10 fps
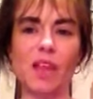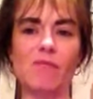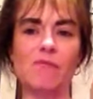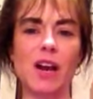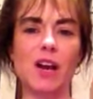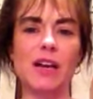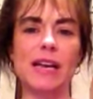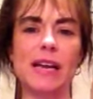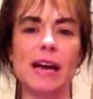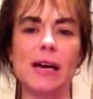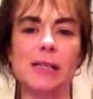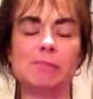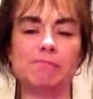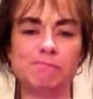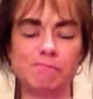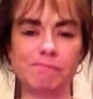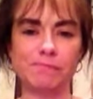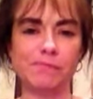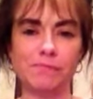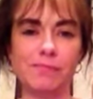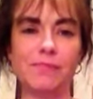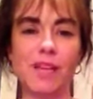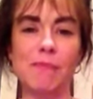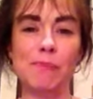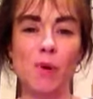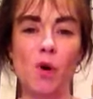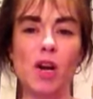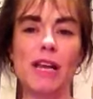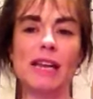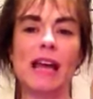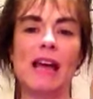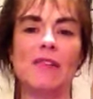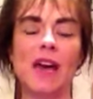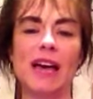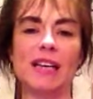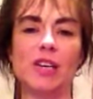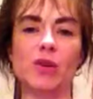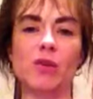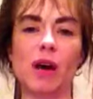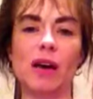very important that you